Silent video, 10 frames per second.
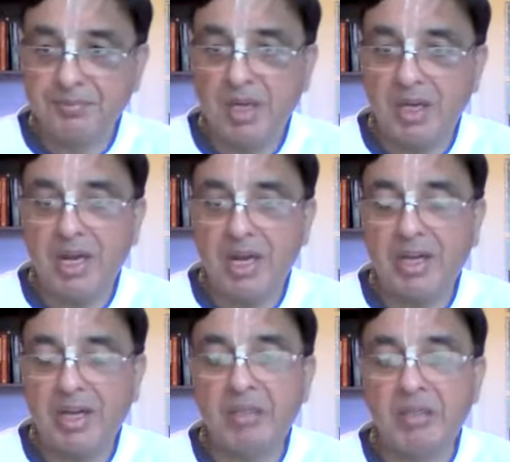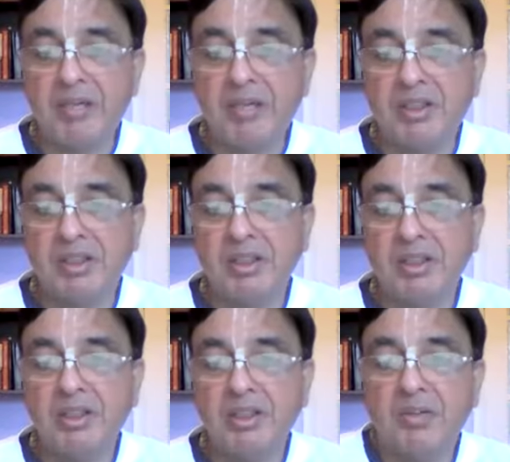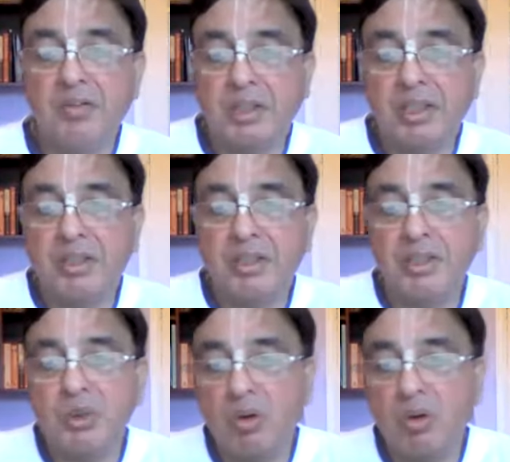and gave the living entity the facility to